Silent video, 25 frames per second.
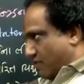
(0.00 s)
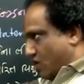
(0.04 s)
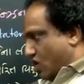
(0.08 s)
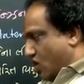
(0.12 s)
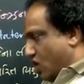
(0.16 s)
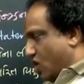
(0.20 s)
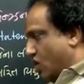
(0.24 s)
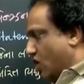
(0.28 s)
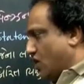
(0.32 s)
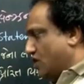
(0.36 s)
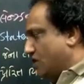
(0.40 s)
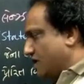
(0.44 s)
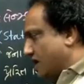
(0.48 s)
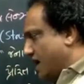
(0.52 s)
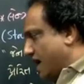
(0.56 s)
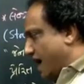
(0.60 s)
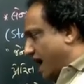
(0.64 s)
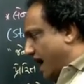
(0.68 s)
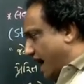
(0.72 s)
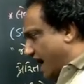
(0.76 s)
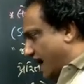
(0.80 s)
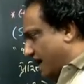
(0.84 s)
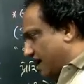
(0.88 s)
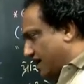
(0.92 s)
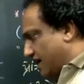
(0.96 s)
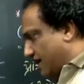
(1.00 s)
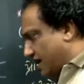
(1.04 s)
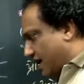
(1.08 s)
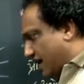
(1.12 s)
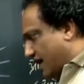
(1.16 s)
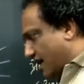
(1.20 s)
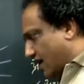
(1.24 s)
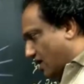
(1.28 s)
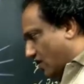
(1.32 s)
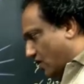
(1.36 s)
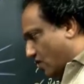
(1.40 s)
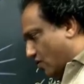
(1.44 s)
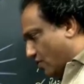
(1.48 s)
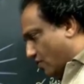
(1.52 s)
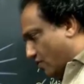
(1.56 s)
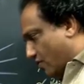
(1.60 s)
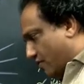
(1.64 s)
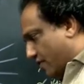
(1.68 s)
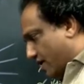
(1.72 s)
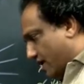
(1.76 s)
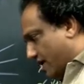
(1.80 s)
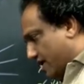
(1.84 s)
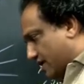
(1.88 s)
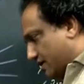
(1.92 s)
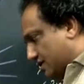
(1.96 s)
on
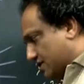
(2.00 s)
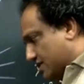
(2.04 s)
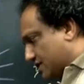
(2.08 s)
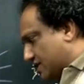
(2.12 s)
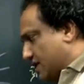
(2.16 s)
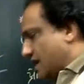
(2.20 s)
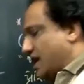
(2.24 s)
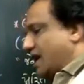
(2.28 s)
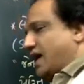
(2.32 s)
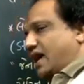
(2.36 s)
anti-clockwise.